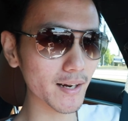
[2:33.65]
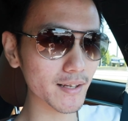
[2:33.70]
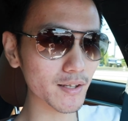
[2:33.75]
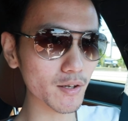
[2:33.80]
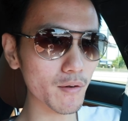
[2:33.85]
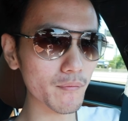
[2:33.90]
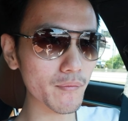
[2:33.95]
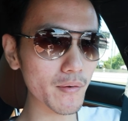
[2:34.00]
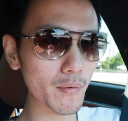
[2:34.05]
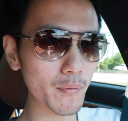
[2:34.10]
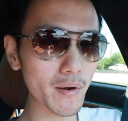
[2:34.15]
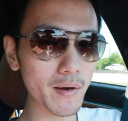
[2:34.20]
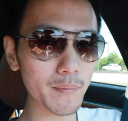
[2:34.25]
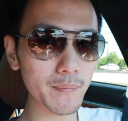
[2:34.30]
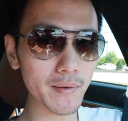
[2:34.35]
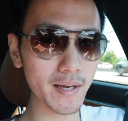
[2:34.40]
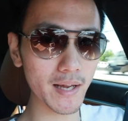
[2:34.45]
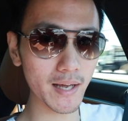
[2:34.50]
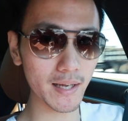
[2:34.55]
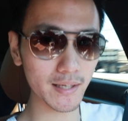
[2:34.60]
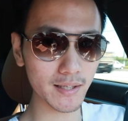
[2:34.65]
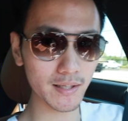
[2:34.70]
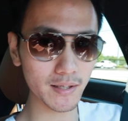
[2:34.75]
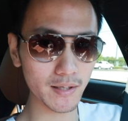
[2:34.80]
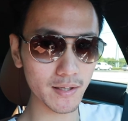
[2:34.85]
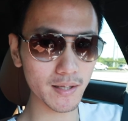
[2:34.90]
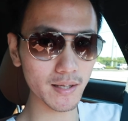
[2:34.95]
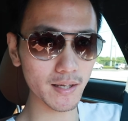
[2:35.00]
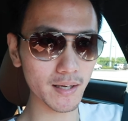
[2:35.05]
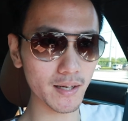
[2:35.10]
overwhelming as
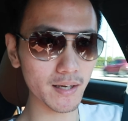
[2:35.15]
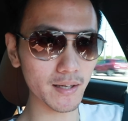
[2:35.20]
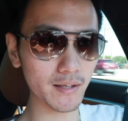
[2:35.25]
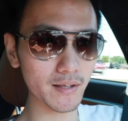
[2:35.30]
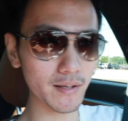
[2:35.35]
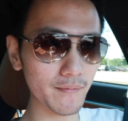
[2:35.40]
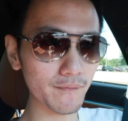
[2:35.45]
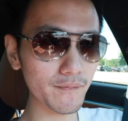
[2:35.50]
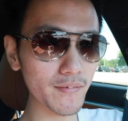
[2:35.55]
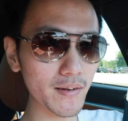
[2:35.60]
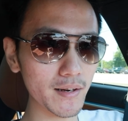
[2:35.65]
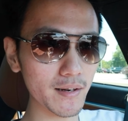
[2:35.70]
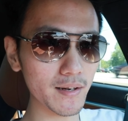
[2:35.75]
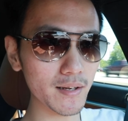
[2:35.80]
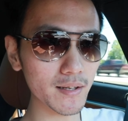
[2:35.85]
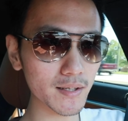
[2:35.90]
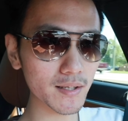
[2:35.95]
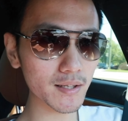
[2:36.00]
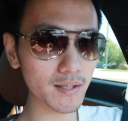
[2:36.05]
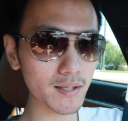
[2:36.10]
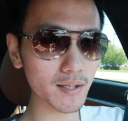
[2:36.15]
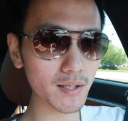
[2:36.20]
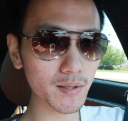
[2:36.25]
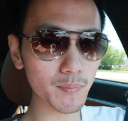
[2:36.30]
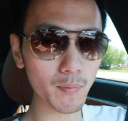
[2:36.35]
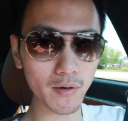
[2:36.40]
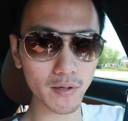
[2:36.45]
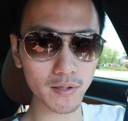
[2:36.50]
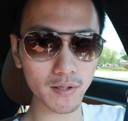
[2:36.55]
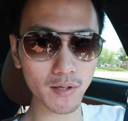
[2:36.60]
the INFINITI's
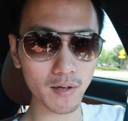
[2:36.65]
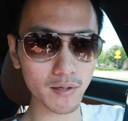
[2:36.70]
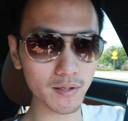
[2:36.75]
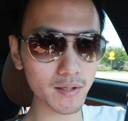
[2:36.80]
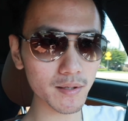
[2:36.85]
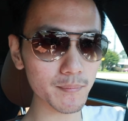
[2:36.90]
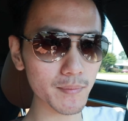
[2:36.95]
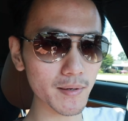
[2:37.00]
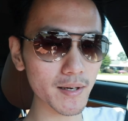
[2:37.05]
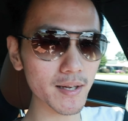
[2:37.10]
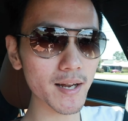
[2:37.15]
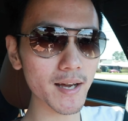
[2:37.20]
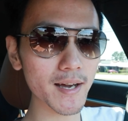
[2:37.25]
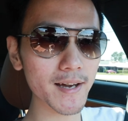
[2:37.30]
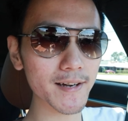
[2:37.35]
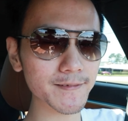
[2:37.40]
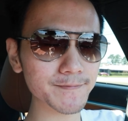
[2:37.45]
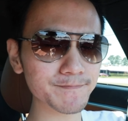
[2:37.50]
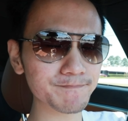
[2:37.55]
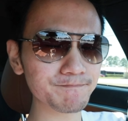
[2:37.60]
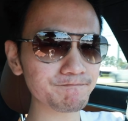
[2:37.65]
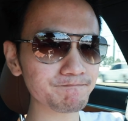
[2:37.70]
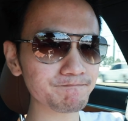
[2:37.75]
sport exhaust. But I